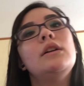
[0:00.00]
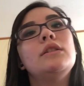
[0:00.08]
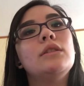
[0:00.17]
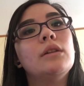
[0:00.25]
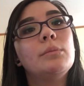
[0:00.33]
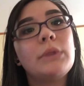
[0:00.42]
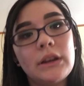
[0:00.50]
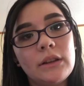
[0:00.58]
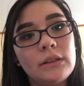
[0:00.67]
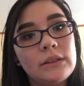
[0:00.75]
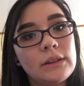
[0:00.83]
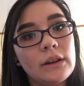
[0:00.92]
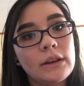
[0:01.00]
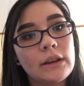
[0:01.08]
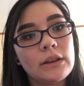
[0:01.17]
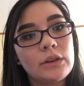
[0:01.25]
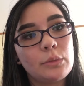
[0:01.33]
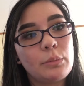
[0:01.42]
you'll immediately start
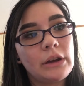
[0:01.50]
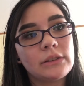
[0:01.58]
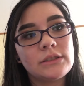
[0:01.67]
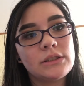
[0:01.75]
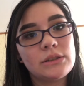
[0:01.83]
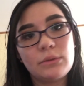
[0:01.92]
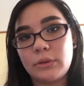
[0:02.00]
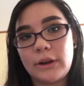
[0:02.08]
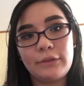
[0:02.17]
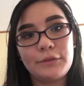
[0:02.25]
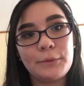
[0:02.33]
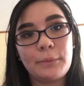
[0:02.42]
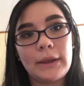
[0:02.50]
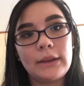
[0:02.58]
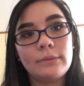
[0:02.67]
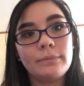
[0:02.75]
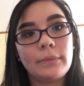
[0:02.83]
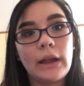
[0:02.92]
getting your boxes. You won't have to
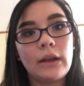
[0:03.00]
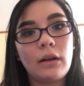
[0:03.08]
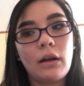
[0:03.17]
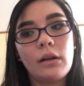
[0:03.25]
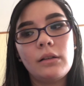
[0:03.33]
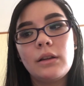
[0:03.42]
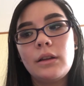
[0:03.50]
wait at all.